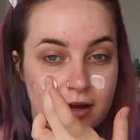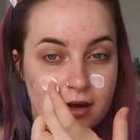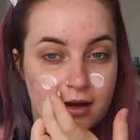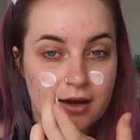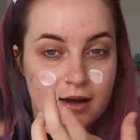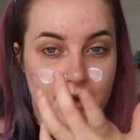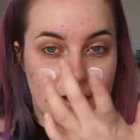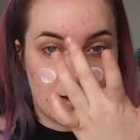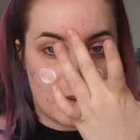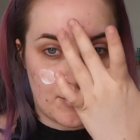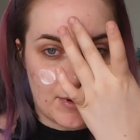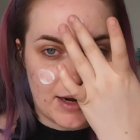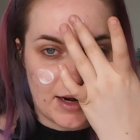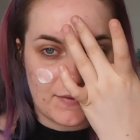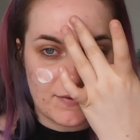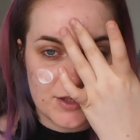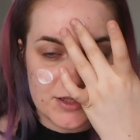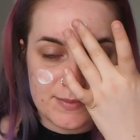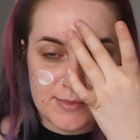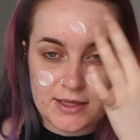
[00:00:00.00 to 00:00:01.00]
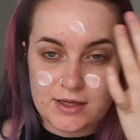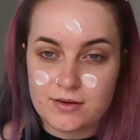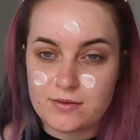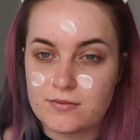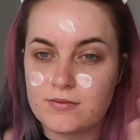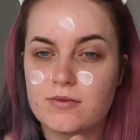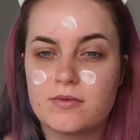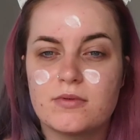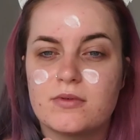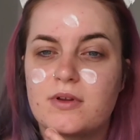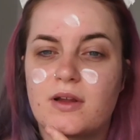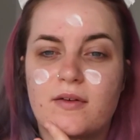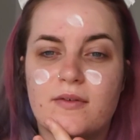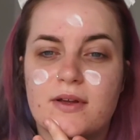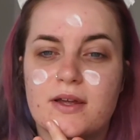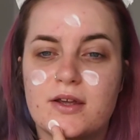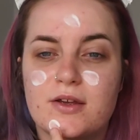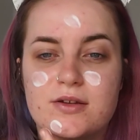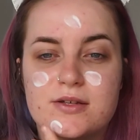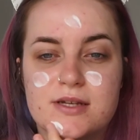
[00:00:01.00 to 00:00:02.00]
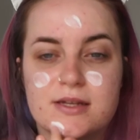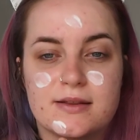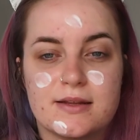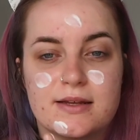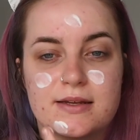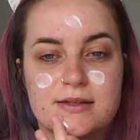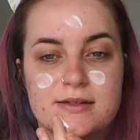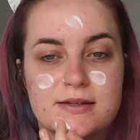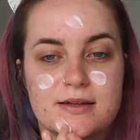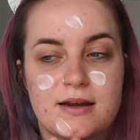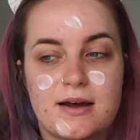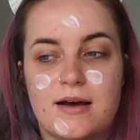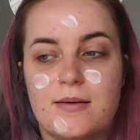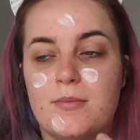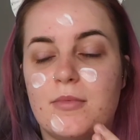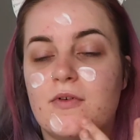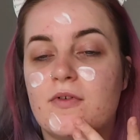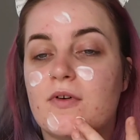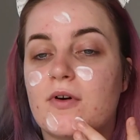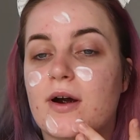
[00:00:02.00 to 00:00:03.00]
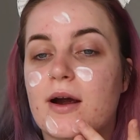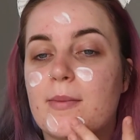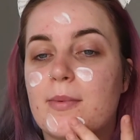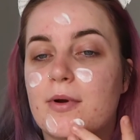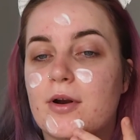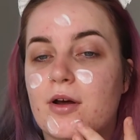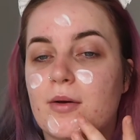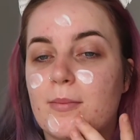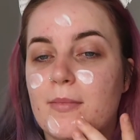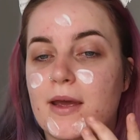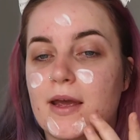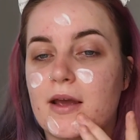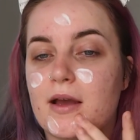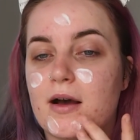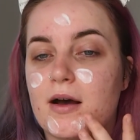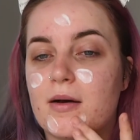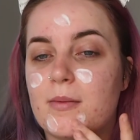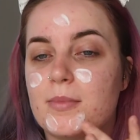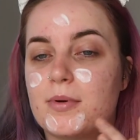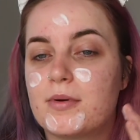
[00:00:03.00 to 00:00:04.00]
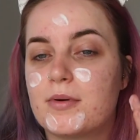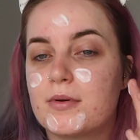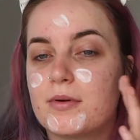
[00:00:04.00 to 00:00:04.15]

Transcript: And I've just been loving using this before I put on makeup